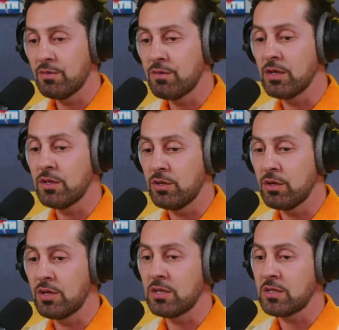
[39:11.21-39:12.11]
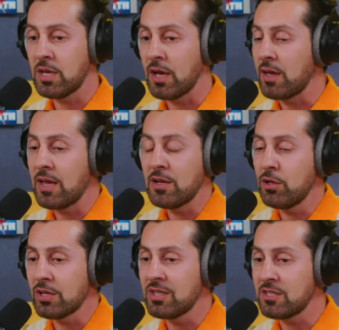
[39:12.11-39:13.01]
really, you're going to take. And, and,
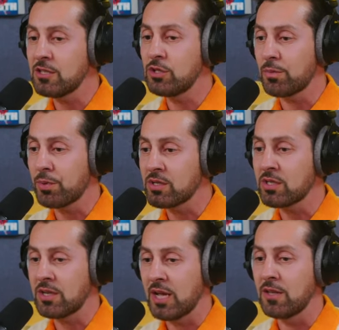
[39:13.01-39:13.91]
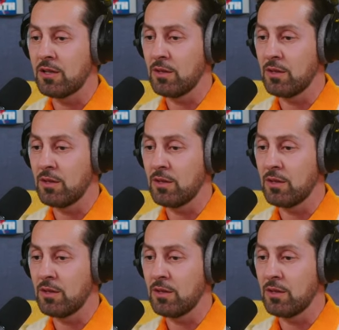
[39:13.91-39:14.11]
look, this is your personality.